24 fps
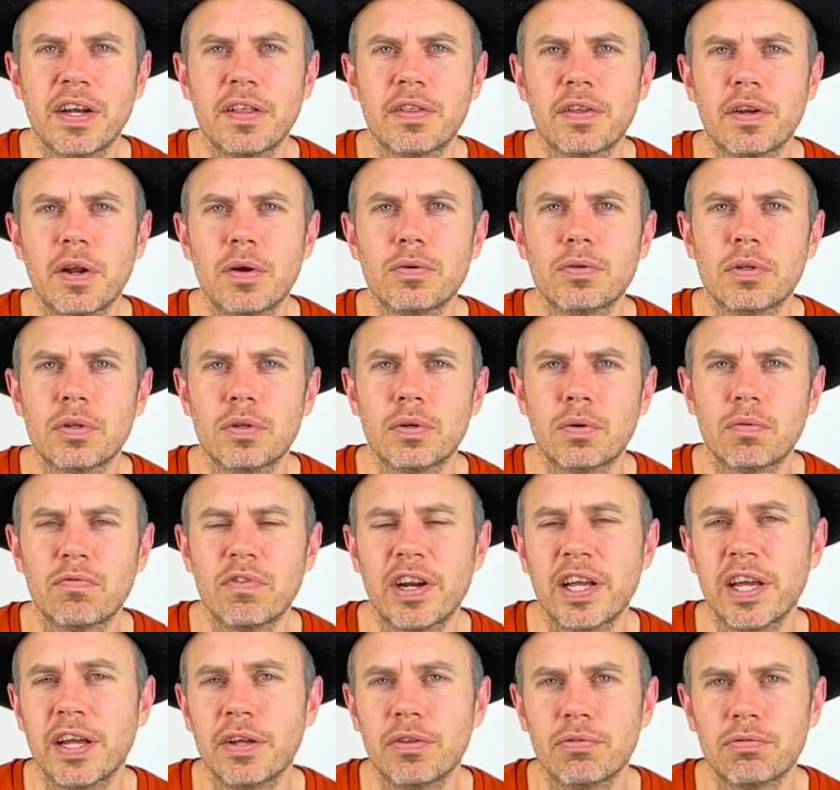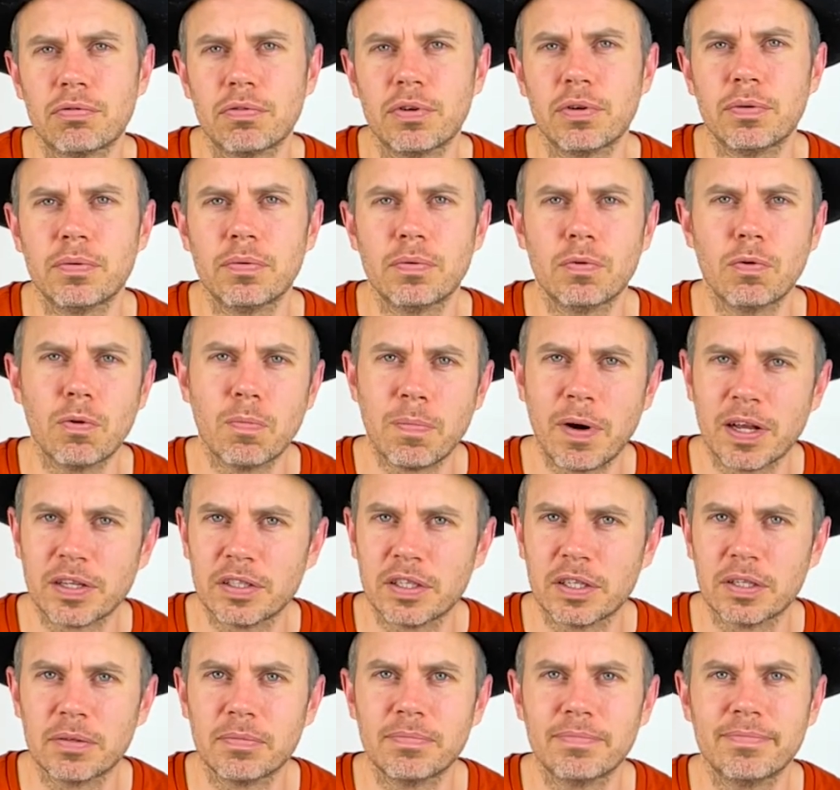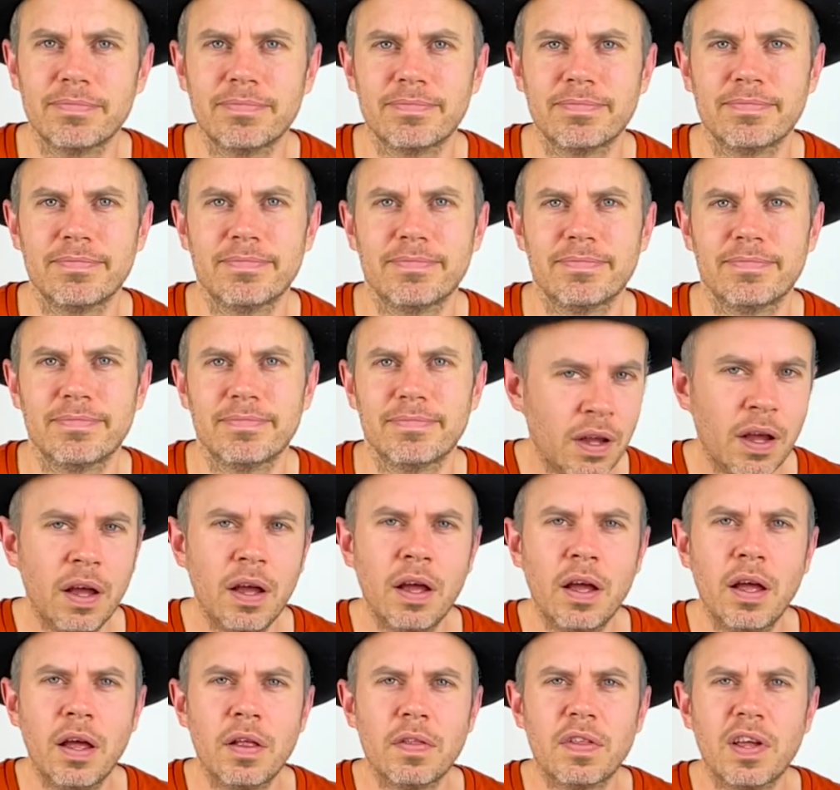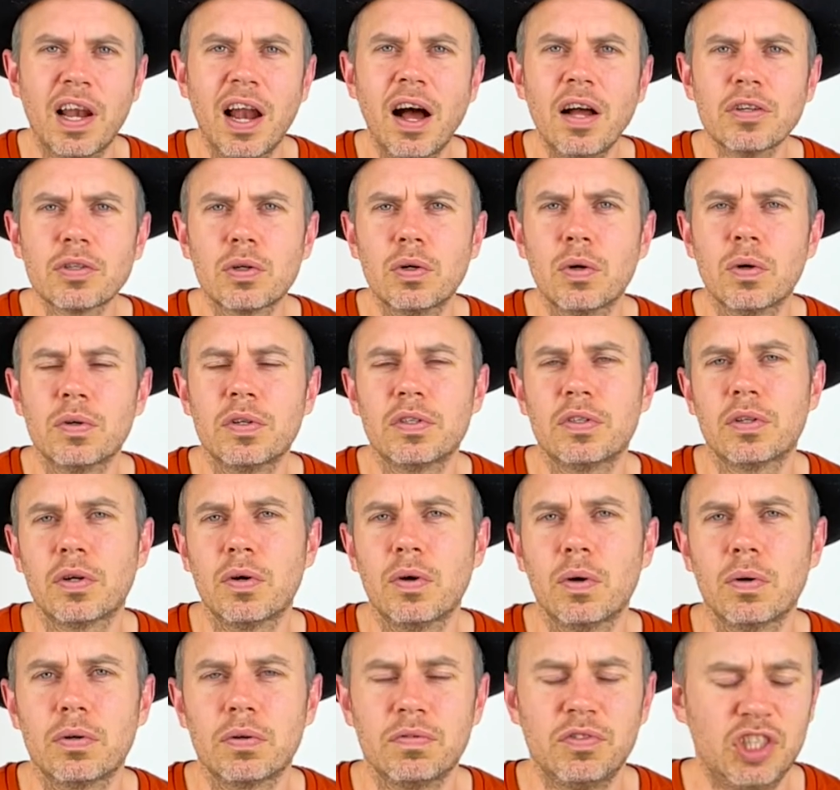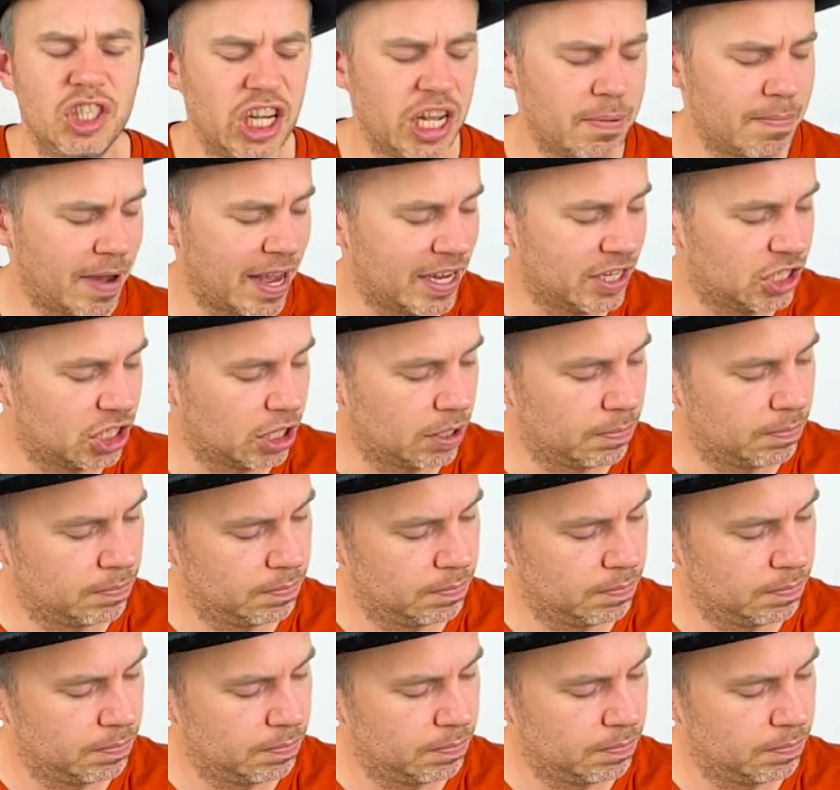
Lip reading: of the notes are not ringing through or buzzing. The last chord is the chord of G major.